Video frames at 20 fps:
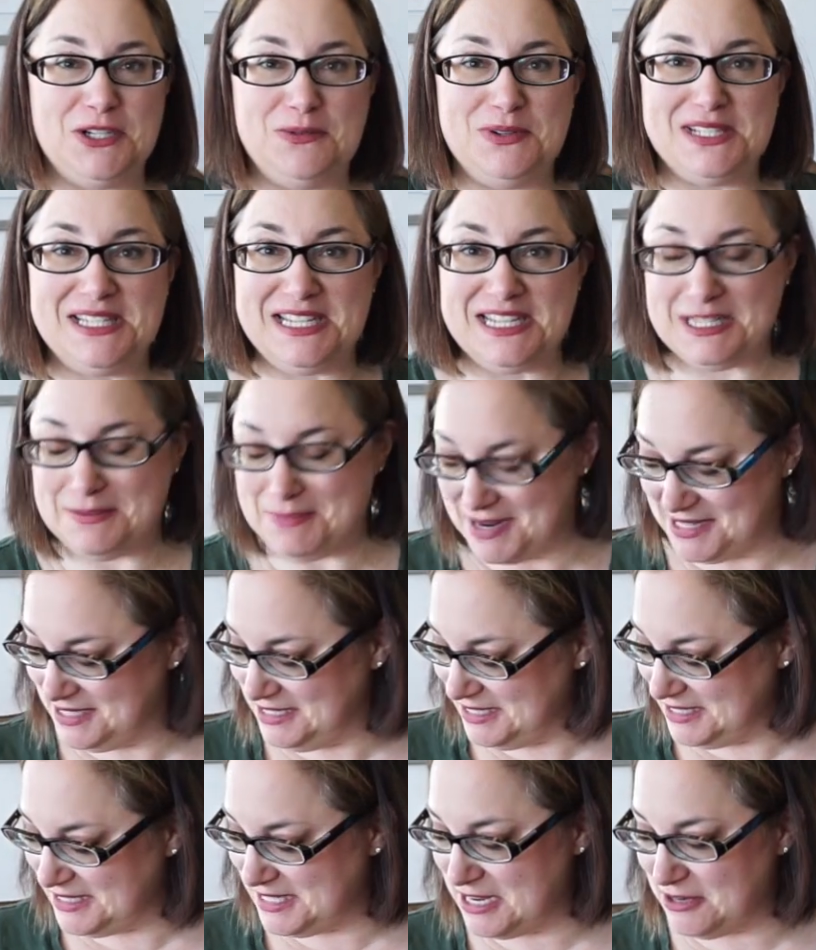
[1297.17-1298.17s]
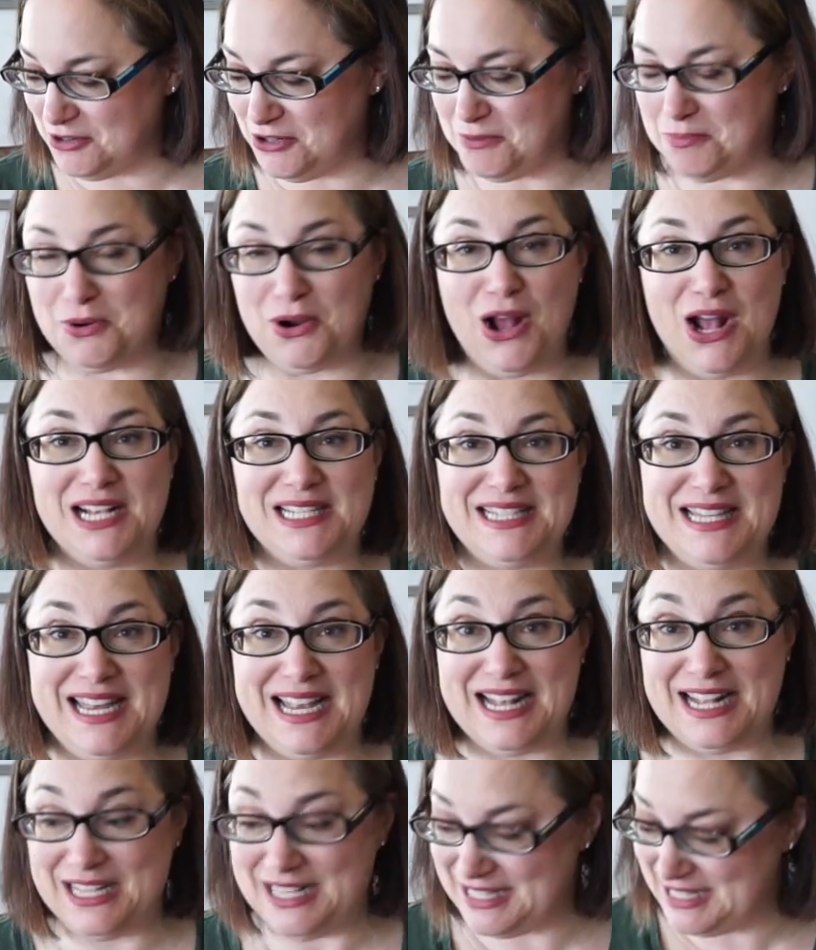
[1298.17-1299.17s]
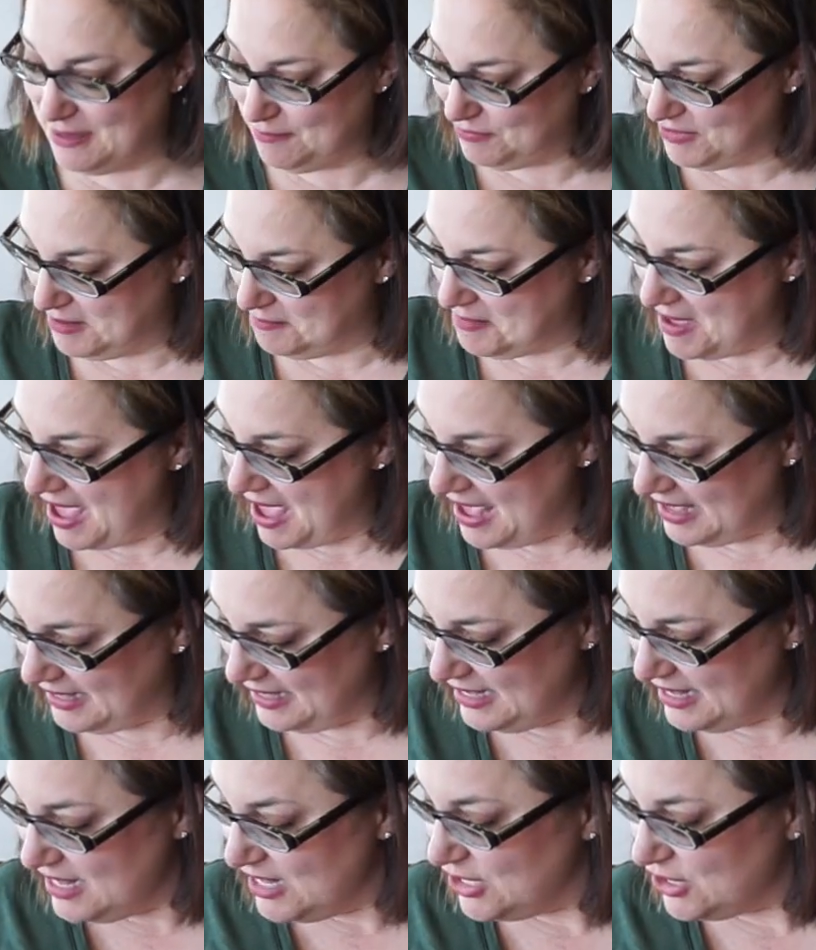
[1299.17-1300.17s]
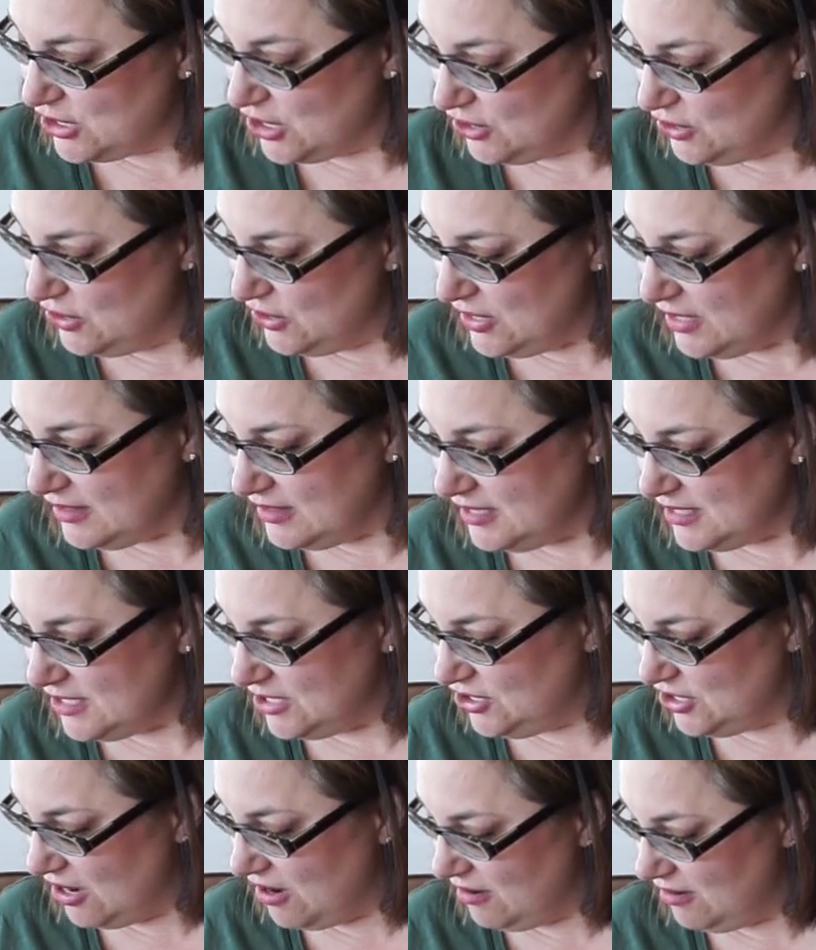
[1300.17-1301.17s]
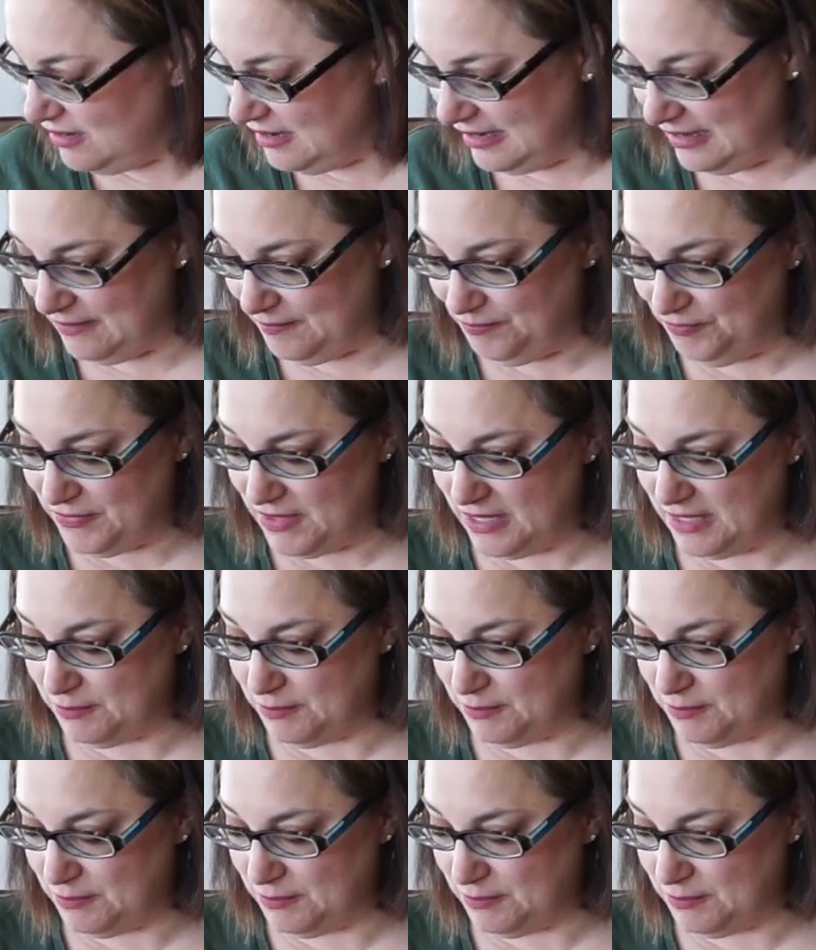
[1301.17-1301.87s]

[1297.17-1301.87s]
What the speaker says: I wasn't expecting to send her a prize and get something back. So, look at this darling